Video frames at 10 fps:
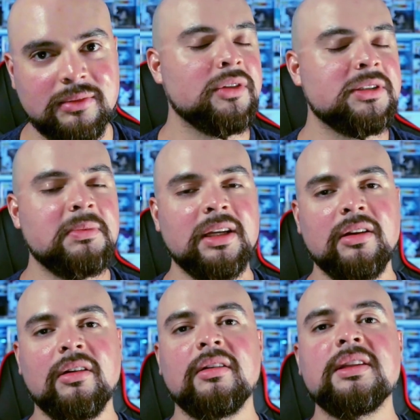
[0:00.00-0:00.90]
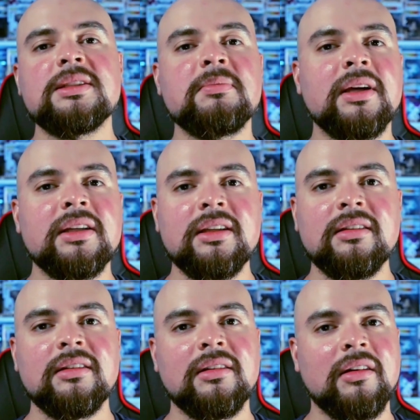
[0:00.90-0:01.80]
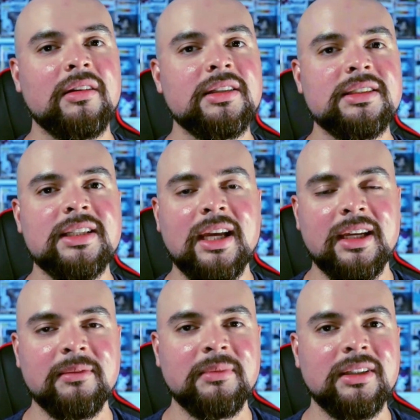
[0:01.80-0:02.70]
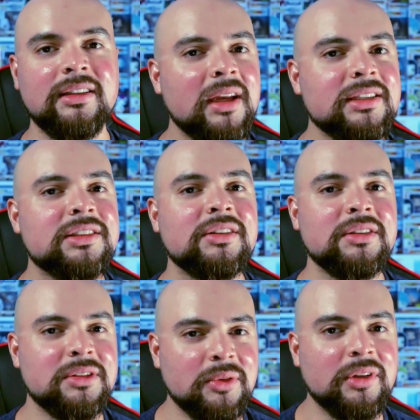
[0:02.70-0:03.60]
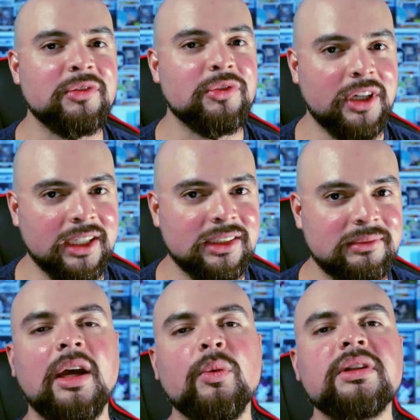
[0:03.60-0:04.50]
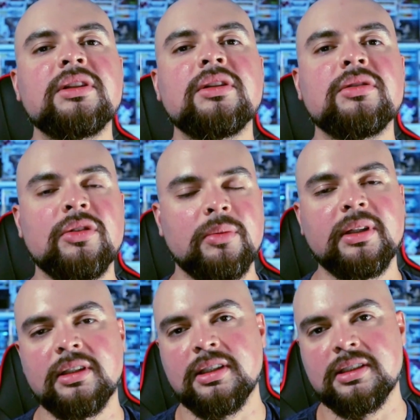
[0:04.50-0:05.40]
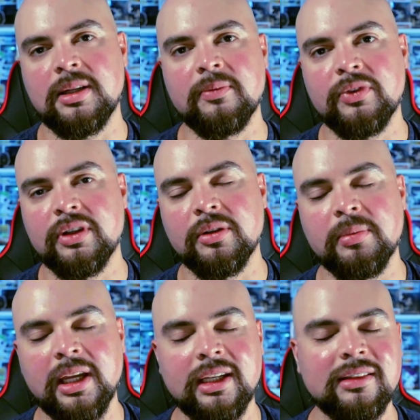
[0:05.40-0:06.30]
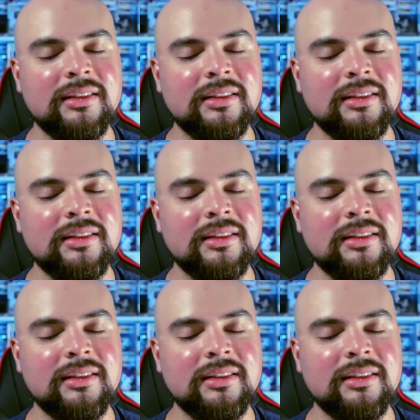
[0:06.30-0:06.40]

You're spending all this money and all this time. Make sure you do it right. Now, what do you do about the discomfort or pain?